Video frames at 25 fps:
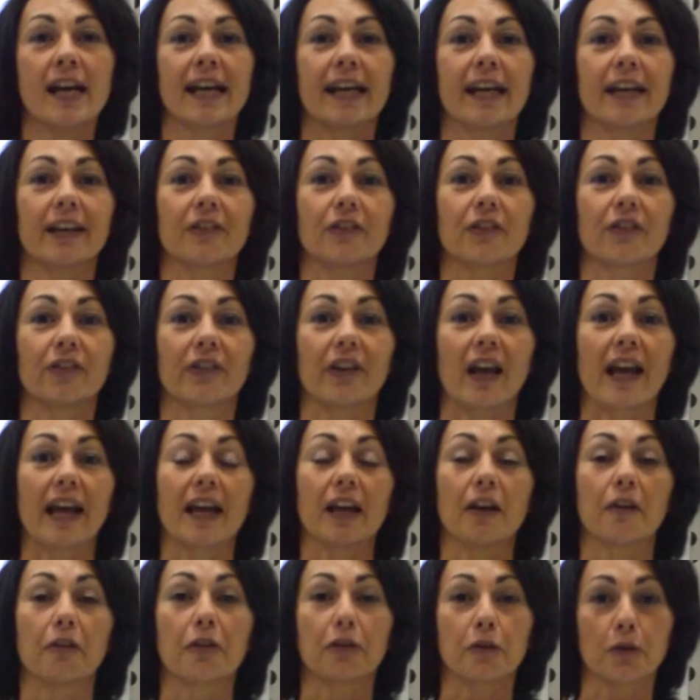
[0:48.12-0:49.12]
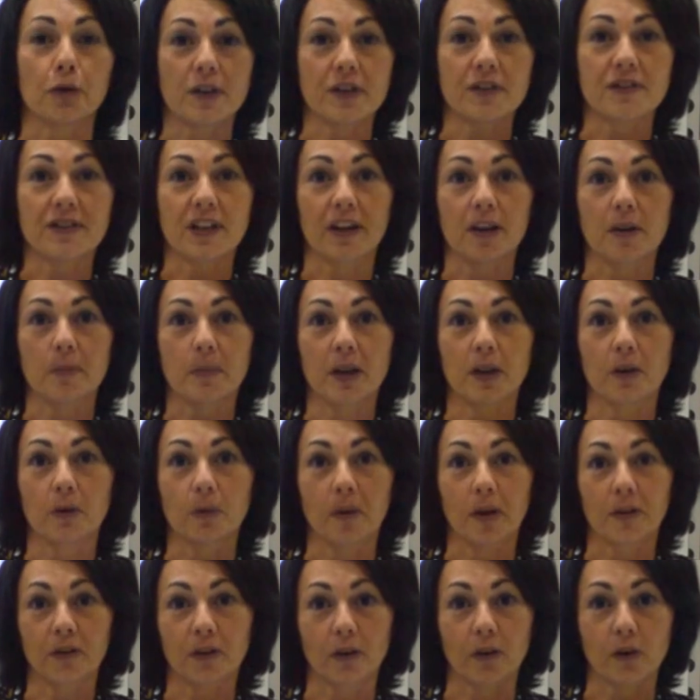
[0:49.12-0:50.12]
It's a 30-centimeter
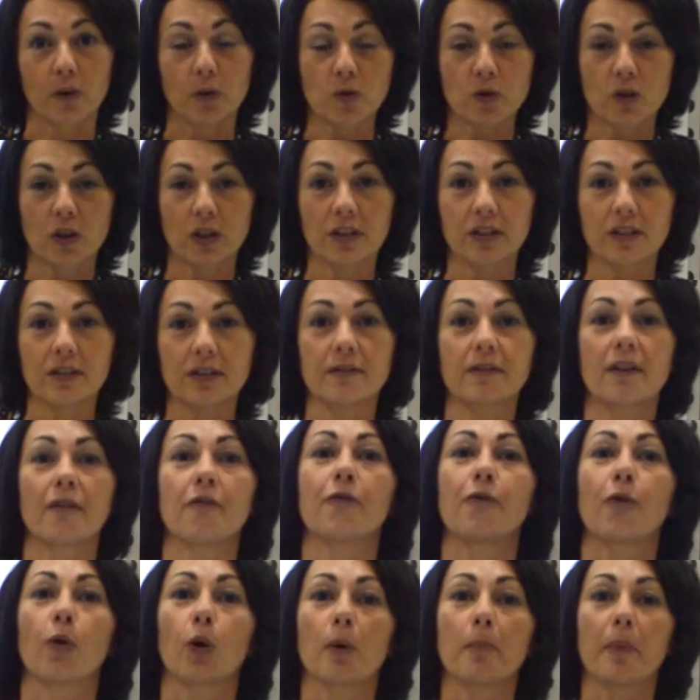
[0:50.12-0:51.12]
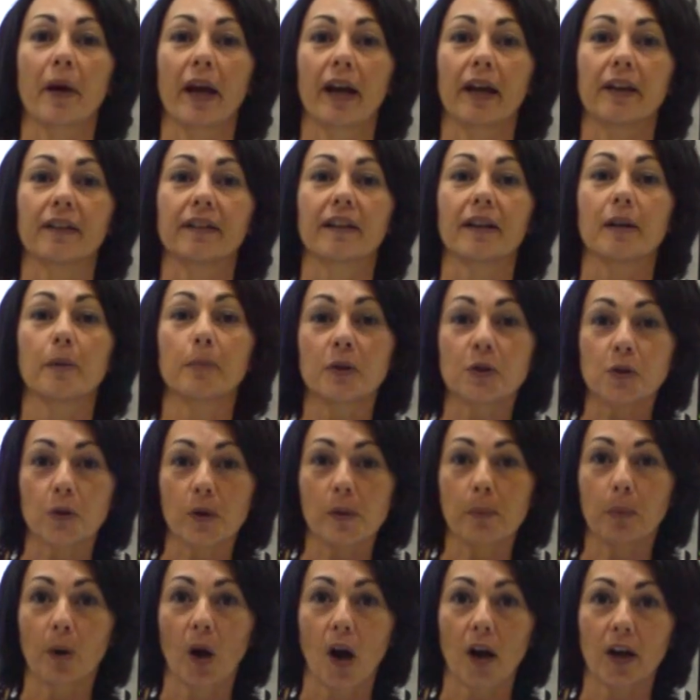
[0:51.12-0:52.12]
resolution, four-band
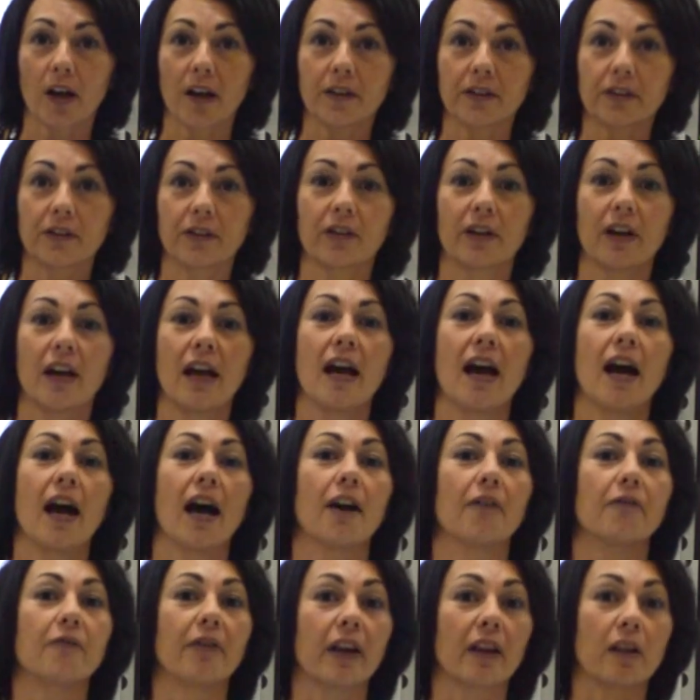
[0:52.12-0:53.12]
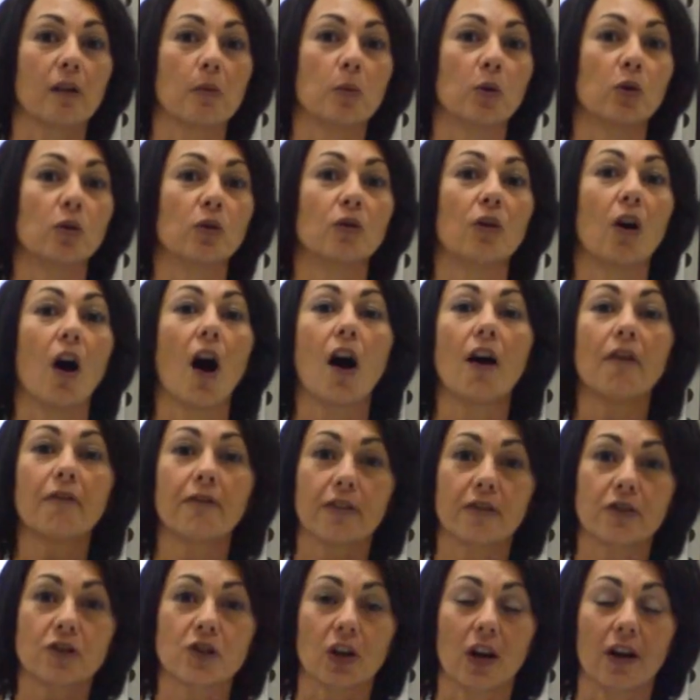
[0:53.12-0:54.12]
imagery product, available
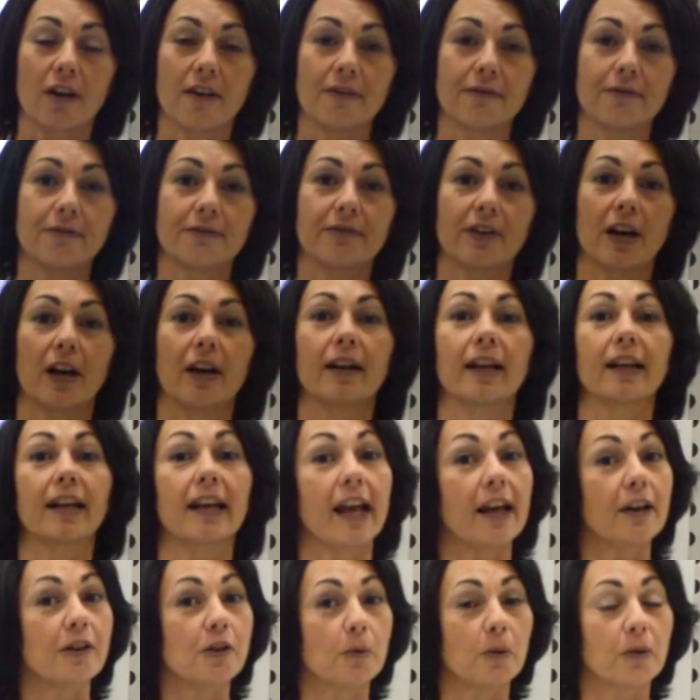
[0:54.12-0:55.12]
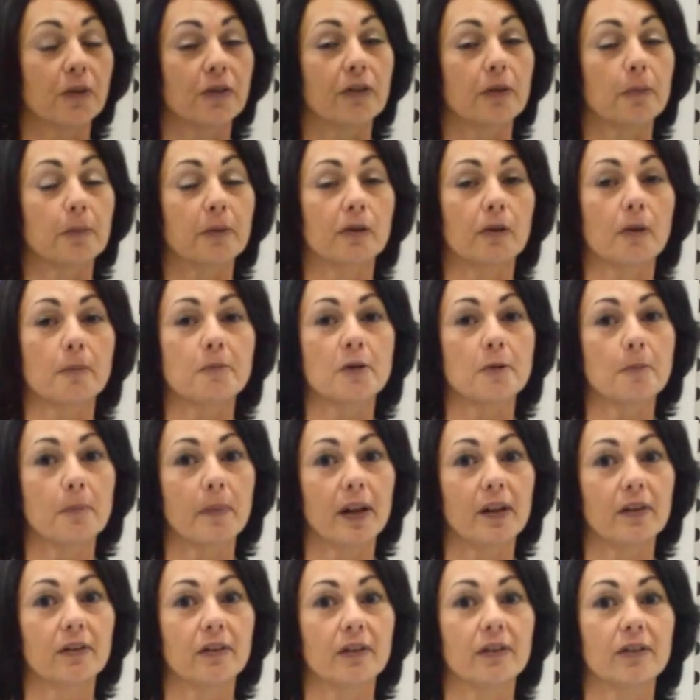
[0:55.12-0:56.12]
off the shelf on an annual subscription
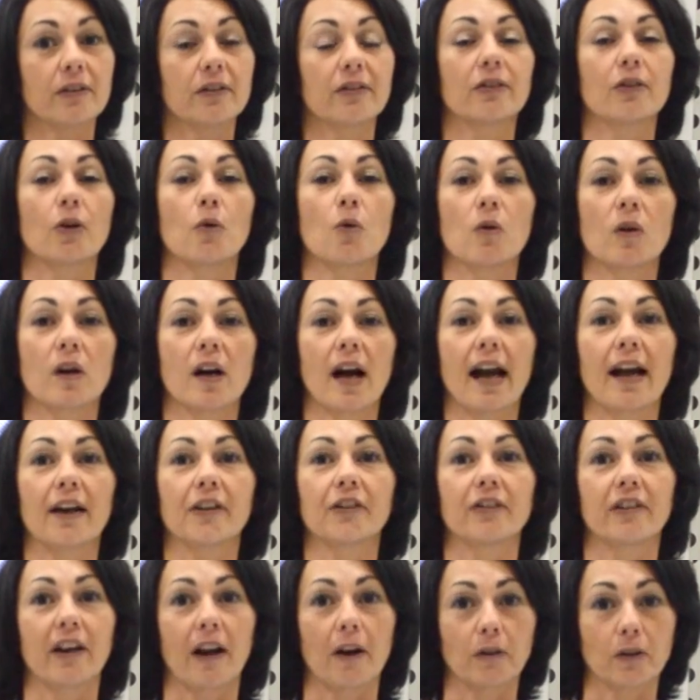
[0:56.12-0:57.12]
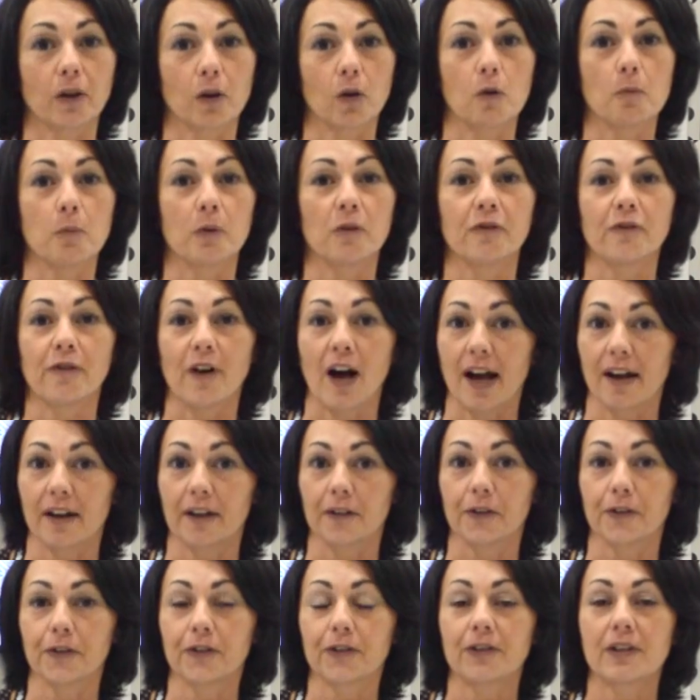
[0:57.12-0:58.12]
basis or as downloadable
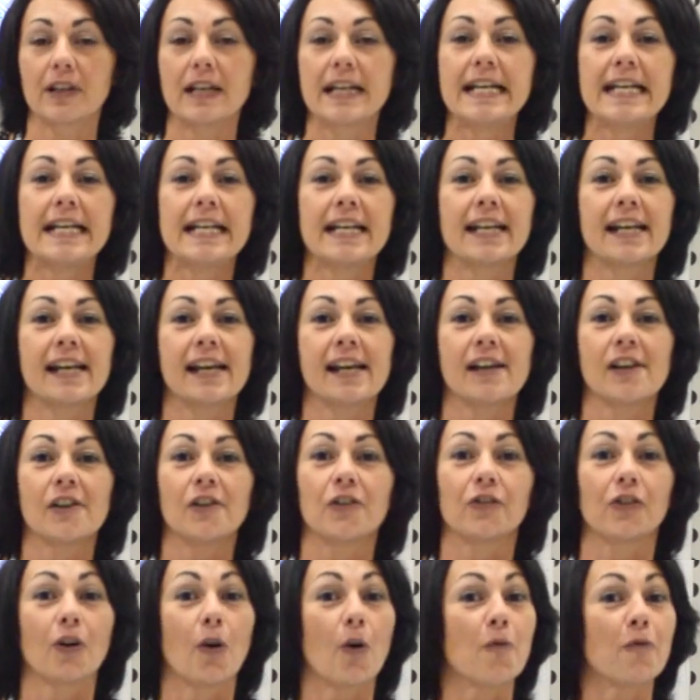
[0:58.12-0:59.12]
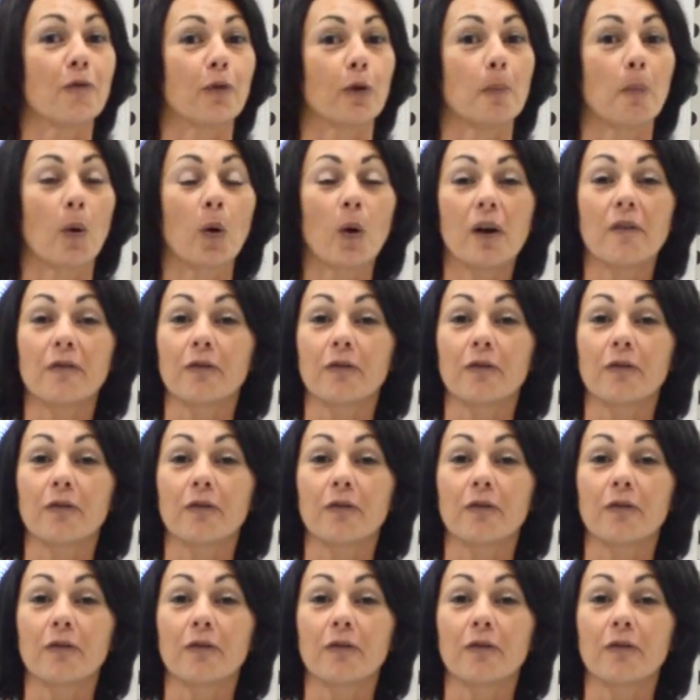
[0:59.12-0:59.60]
files. So for more